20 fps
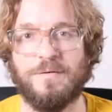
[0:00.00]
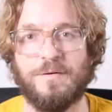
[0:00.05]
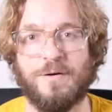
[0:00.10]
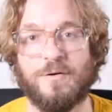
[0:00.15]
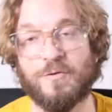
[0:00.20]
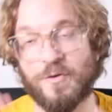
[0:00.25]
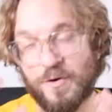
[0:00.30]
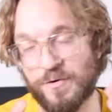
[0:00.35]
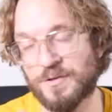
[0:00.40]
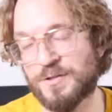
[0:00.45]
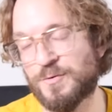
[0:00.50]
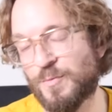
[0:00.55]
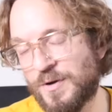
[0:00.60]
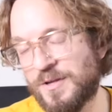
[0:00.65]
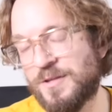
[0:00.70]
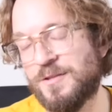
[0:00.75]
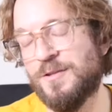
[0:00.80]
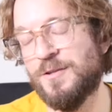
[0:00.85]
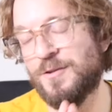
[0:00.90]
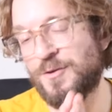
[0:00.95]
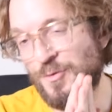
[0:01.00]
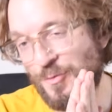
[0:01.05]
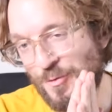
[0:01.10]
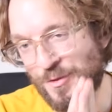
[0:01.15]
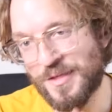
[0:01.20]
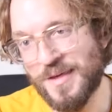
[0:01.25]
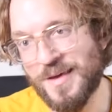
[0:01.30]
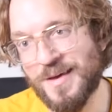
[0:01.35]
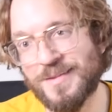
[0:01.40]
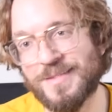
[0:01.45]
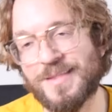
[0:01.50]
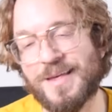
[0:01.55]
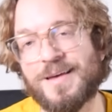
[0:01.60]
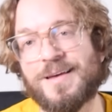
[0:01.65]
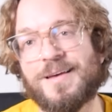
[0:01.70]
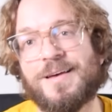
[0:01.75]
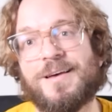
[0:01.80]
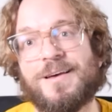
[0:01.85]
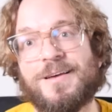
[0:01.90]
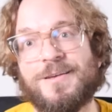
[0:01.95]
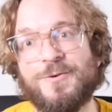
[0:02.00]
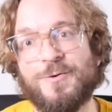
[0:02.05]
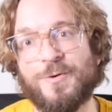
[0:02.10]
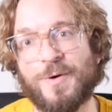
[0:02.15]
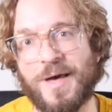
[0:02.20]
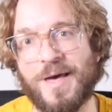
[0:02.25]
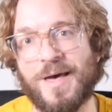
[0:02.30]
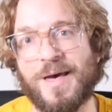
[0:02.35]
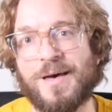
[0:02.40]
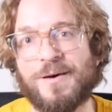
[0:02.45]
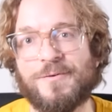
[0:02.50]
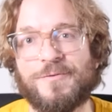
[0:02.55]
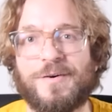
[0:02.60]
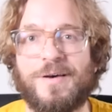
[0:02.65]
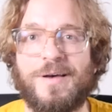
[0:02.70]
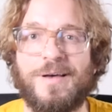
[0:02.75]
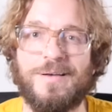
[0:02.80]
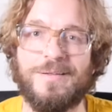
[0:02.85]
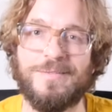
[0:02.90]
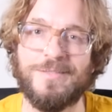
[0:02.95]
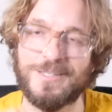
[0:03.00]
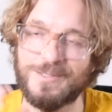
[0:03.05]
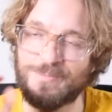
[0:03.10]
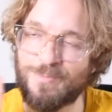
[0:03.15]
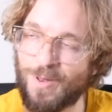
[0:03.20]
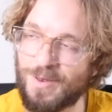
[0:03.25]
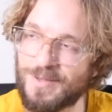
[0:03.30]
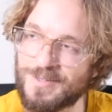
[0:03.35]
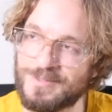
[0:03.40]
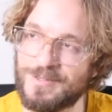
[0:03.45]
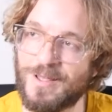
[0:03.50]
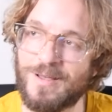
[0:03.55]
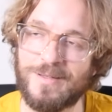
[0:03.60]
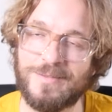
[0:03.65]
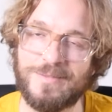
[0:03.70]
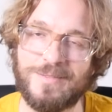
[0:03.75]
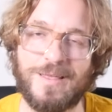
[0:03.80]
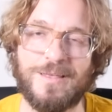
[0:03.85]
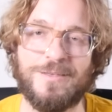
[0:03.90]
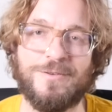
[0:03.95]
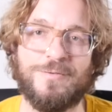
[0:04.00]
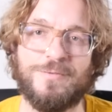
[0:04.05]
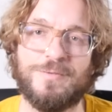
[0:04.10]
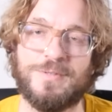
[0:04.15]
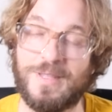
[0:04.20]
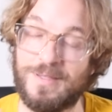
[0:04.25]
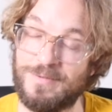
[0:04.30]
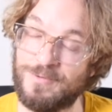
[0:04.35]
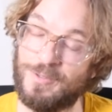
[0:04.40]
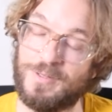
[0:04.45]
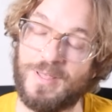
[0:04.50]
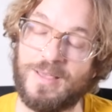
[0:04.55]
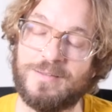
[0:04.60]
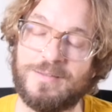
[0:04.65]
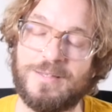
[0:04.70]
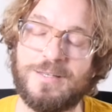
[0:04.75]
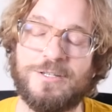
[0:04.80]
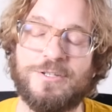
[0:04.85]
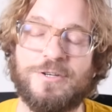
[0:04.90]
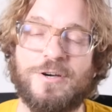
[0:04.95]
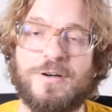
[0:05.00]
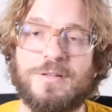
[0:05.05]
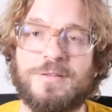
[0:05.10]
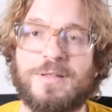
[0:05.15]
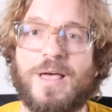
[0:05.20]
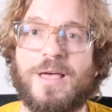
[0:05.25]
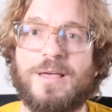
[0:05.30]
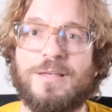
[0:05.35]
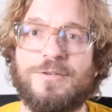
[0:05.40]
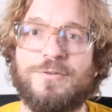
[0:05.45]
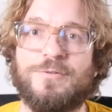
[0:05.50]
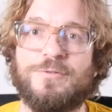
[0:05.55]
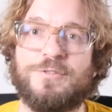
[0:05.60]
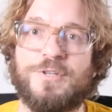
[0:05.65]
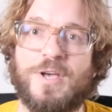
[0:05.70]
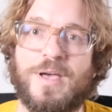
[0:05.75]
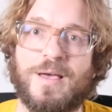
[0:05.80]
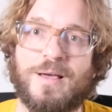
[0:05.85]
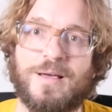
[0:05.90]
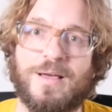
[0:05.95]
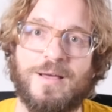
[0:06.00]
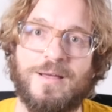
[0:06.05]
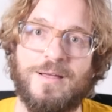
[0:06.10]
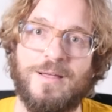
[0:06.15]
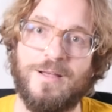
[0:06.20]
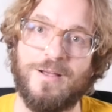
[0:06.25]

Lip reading: Of course, when you think that you have the smallest dot, then you take a test shot and you check